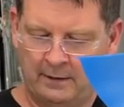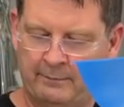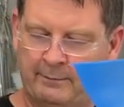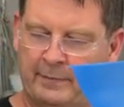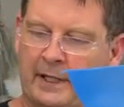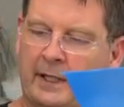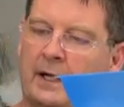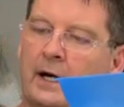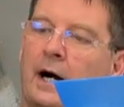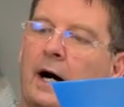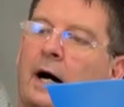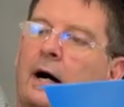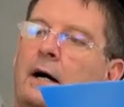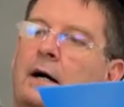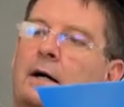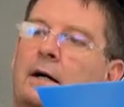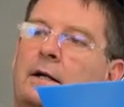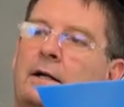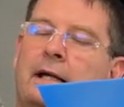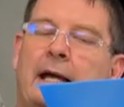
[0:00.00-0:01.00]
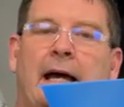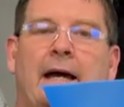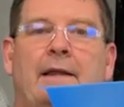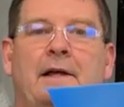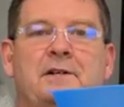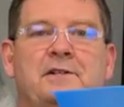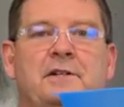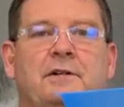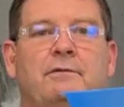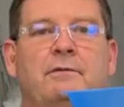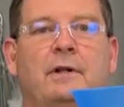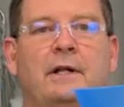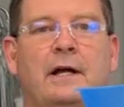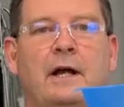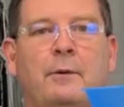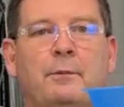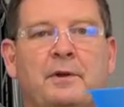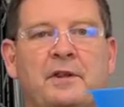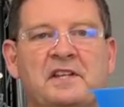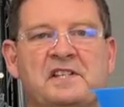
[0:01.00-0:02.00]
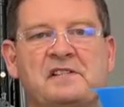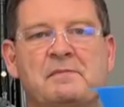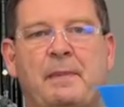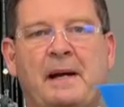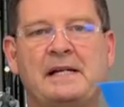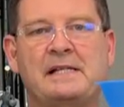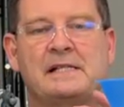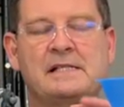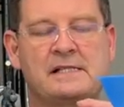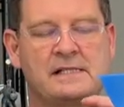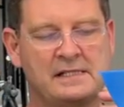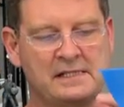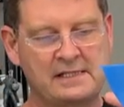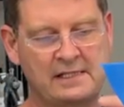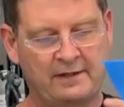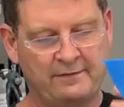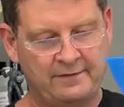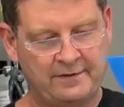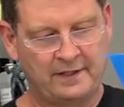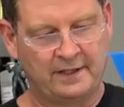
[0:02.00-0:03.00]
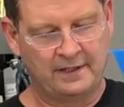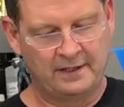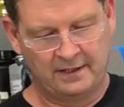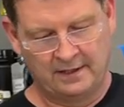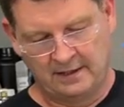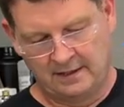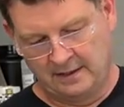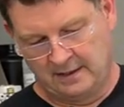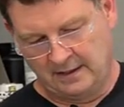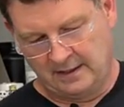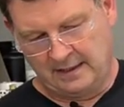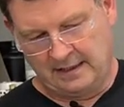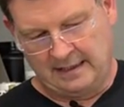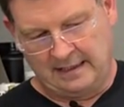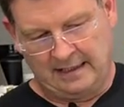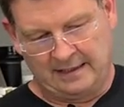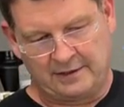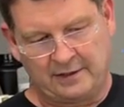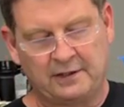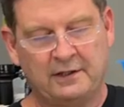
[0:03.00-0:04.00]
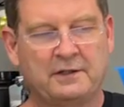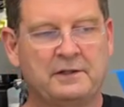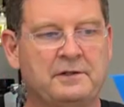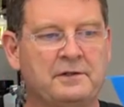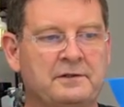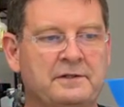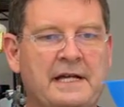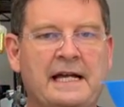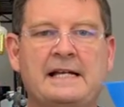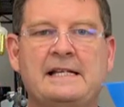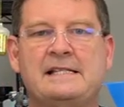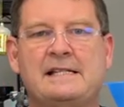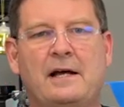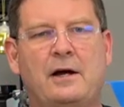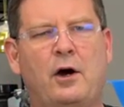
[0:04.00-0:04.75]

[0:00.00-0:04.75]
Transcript: But uh, yeah, that should really help with the spices and stuff to, I took a little taste.